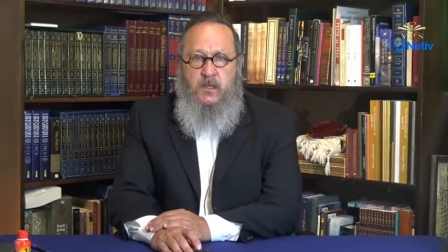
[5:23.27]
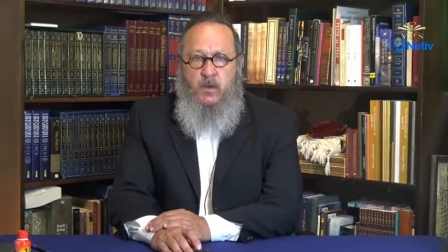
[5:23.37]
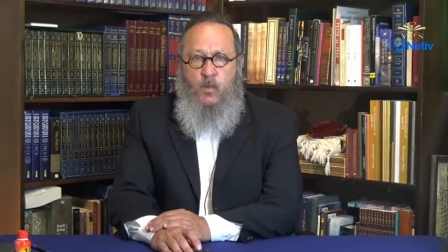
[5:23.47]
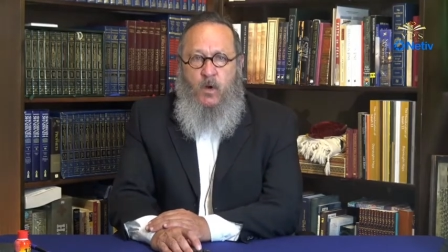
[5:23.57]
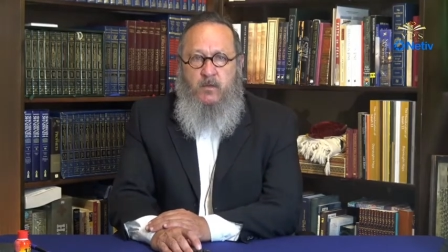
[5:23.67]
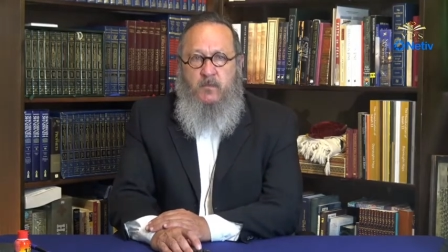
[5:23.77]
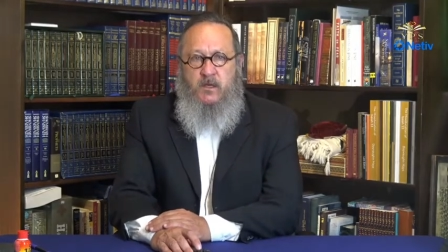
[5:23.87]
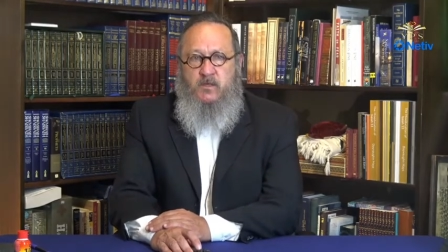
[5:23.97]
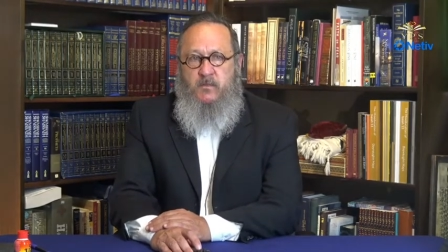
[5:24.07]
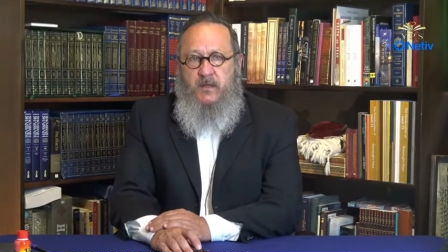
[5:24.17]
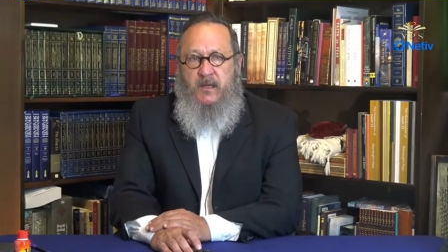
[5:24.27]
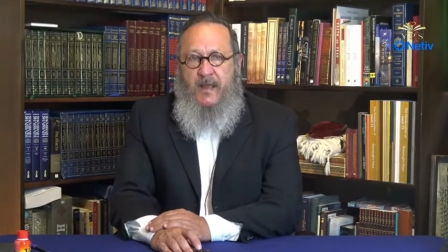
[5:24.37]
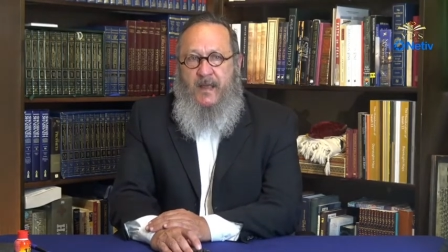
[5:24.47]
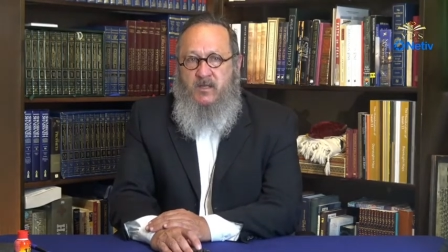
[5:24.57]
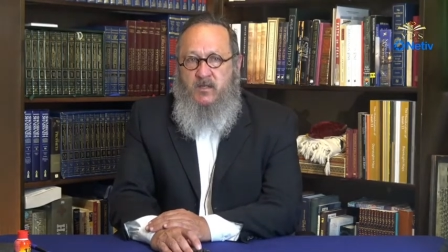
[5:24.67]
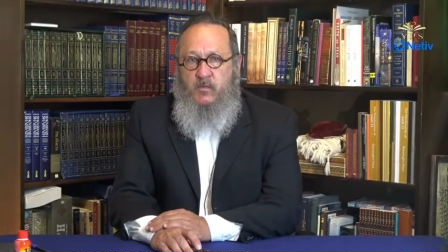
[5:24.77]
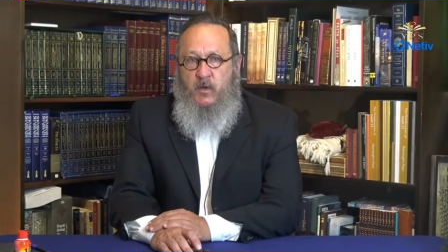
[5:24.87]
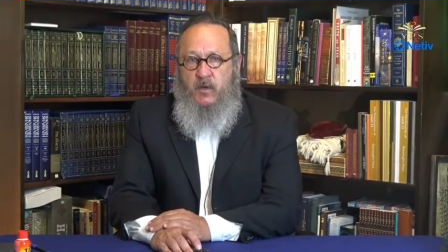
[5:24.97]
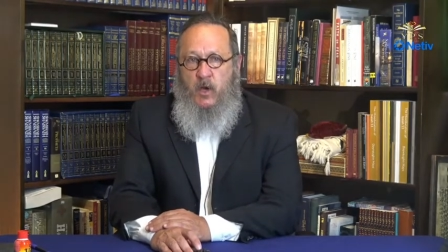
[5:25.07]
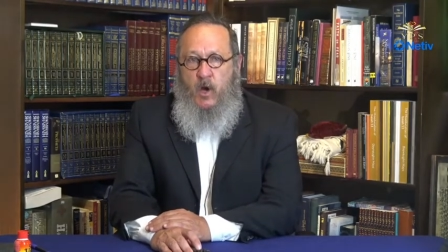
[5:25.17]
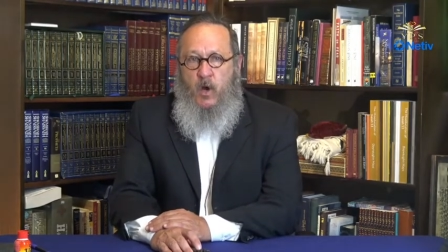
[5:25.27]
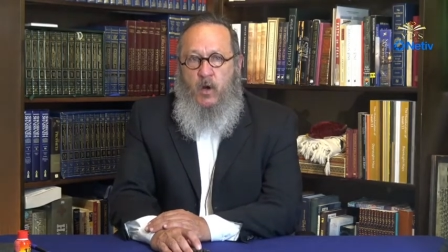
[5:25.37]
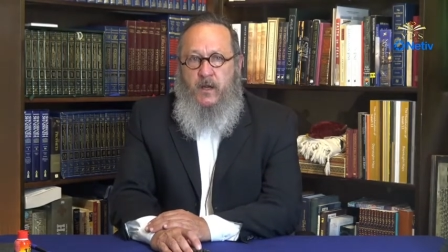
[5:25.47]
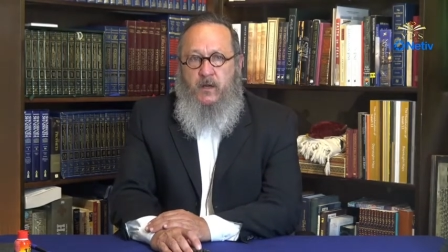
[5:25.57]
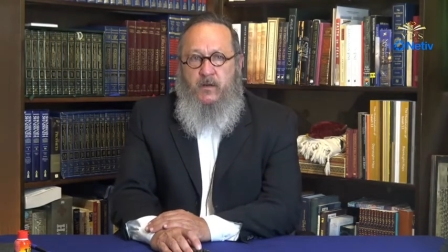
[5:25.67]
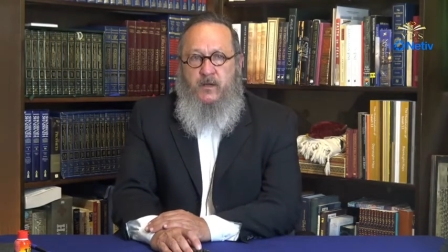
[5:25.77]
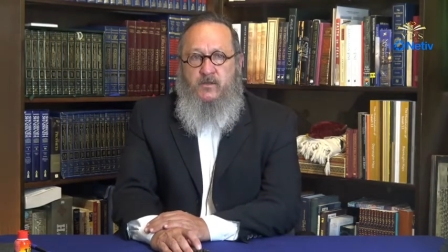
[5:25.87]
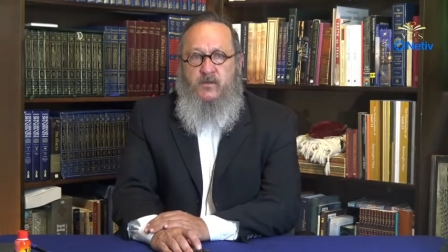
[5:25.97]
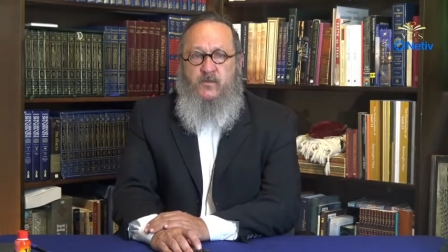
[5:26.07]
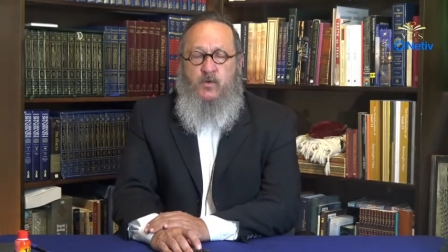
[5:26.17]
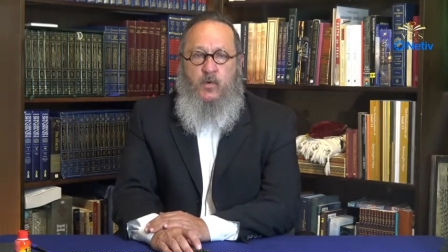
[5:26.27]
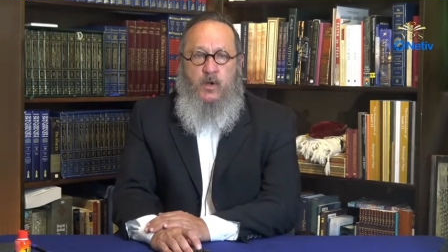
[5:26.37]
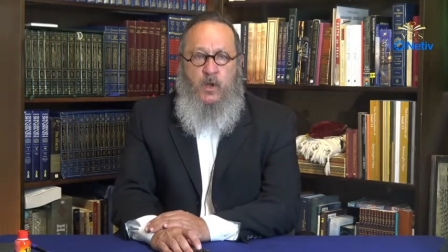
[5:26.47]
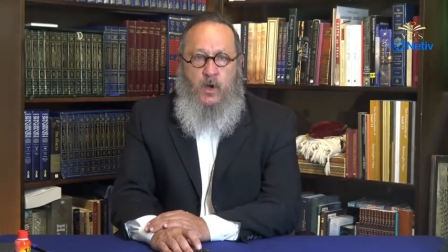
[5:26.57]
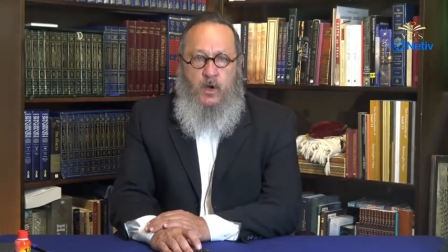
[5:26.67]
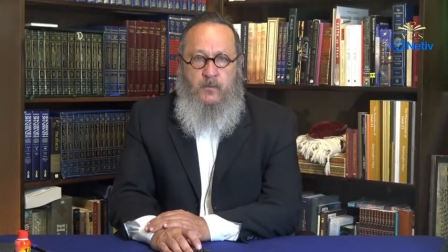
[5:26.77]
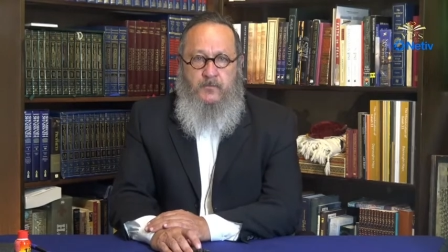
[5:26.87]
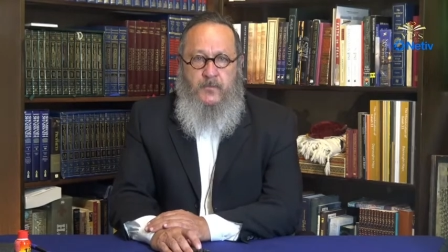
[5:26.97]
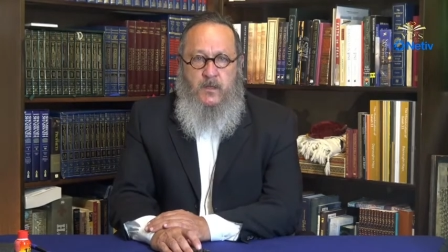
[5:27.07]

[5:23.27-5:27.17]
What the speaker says: one must be an expert in all areas of Torah law.